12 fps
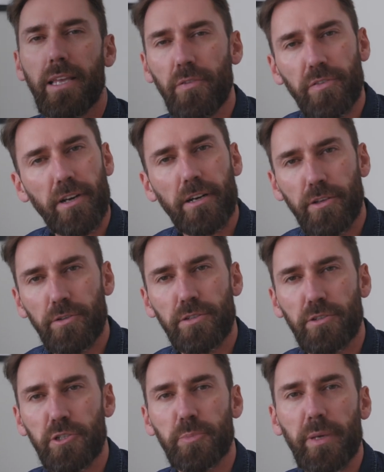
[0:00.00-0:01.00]
If they're
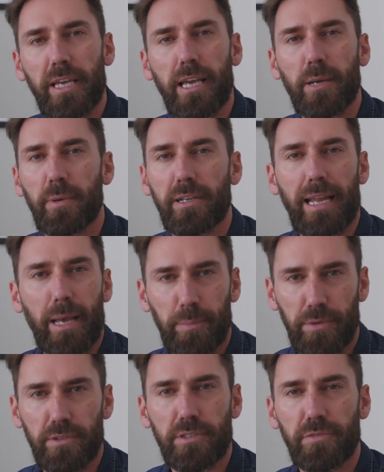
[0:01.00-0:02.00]
used to speaking about
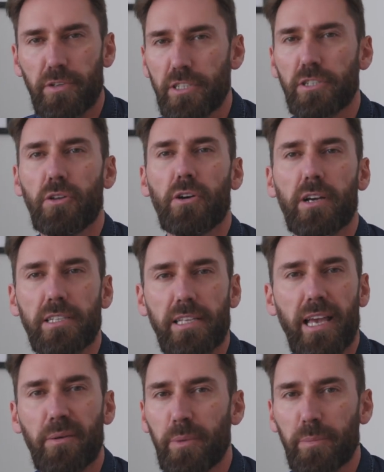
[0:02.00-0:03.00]
apples for as long as
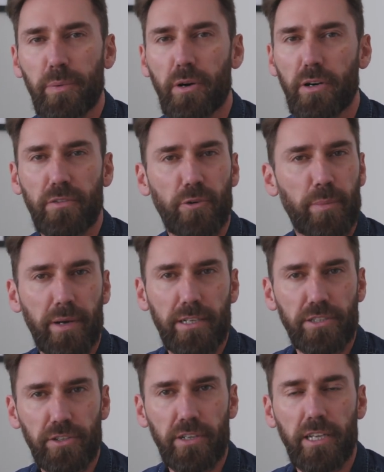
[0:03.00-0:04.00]
they have been part of your
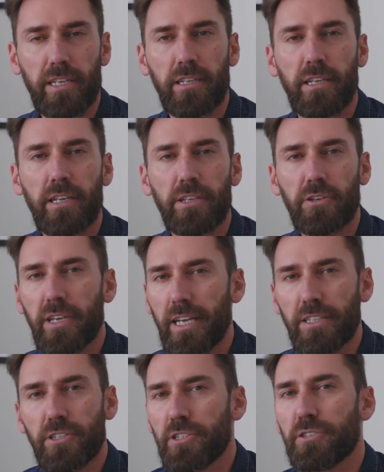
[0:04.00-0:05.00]
brand journey, you
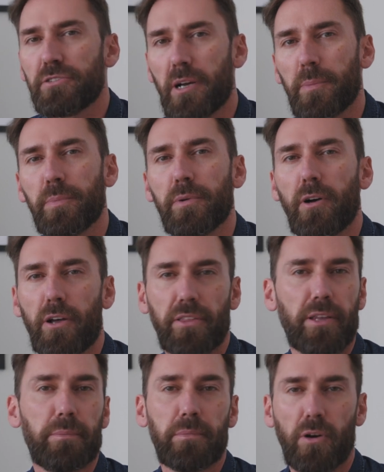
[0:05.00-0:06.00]
can't just drop
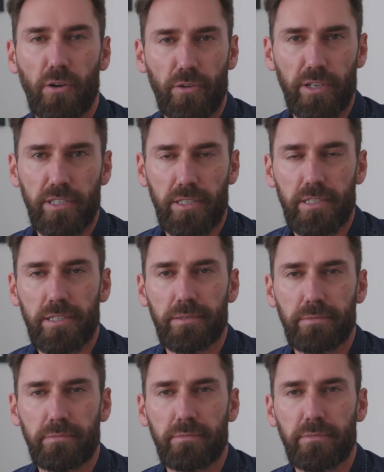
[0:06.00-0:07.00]
on them oranges.
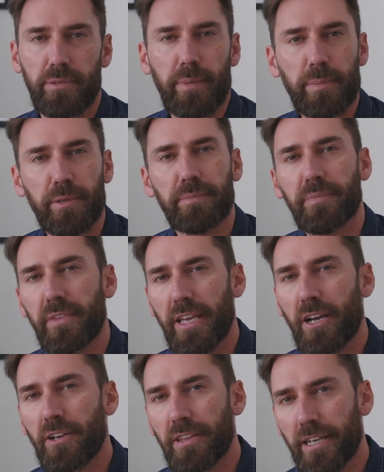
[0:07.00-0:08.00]
Remember, they
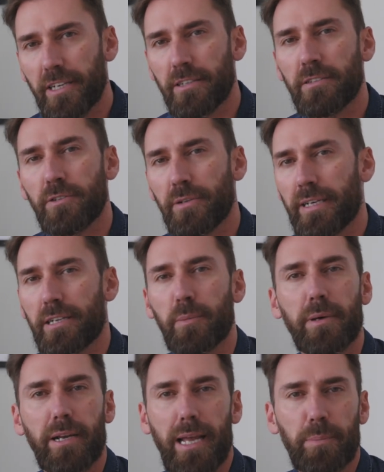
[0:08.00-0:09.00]
are there to hear
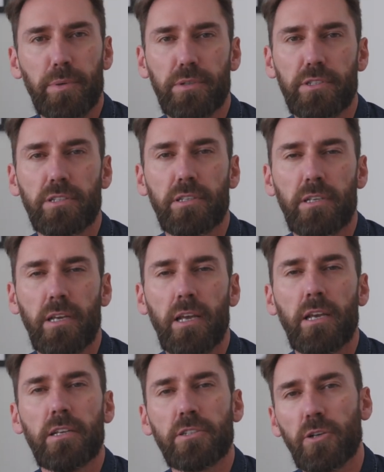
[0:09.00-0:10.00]
about apples.
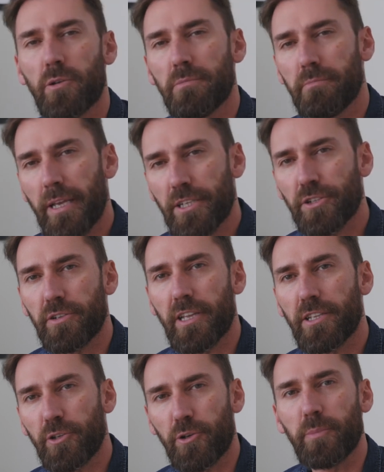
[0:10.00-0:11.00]
So make sure
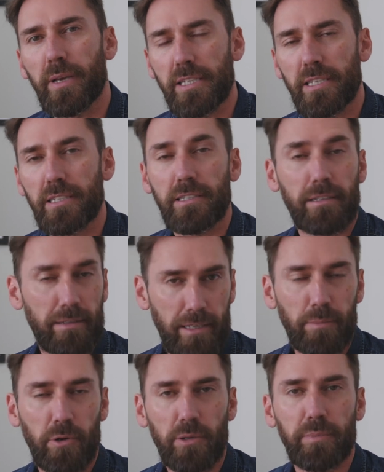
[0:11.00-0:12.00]
that your message,
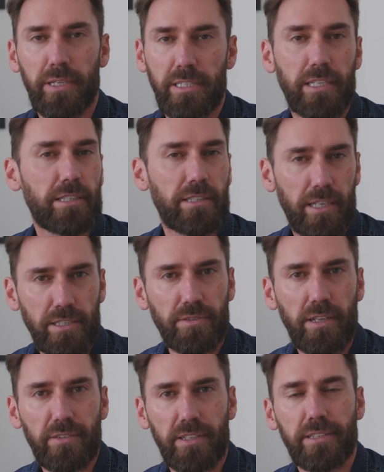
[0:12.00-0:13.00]
that one message, is
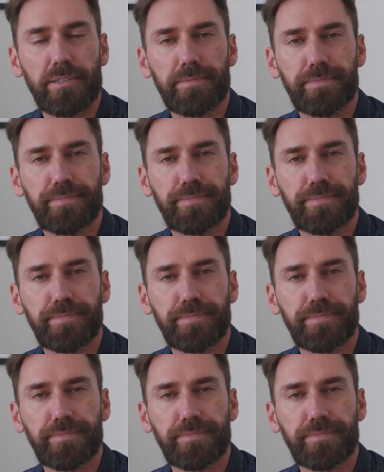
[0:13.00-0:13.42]
relevant.